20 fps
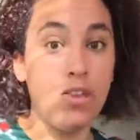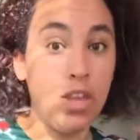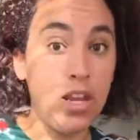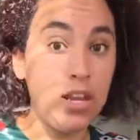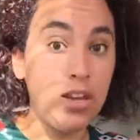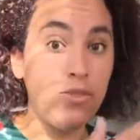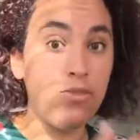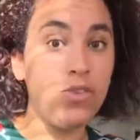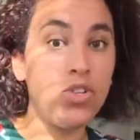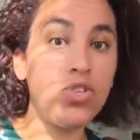
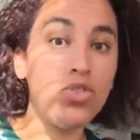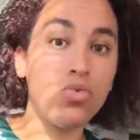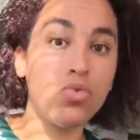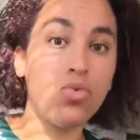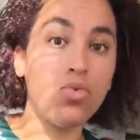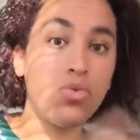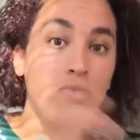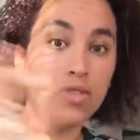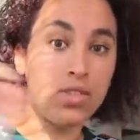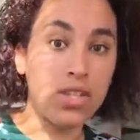
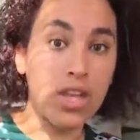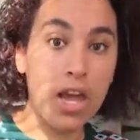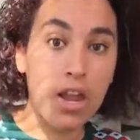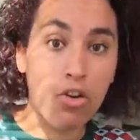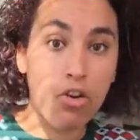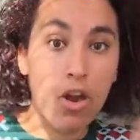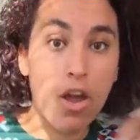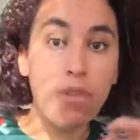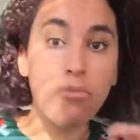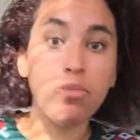individuals that
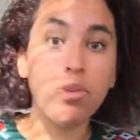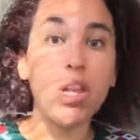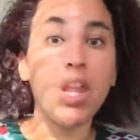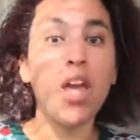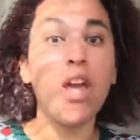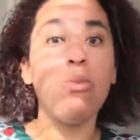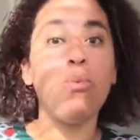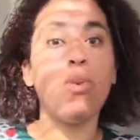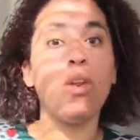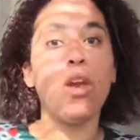are at
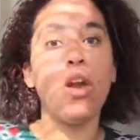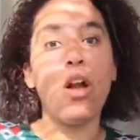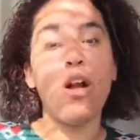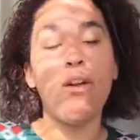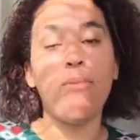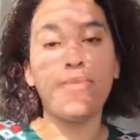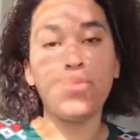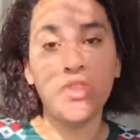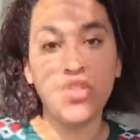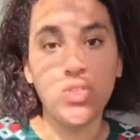play when it comes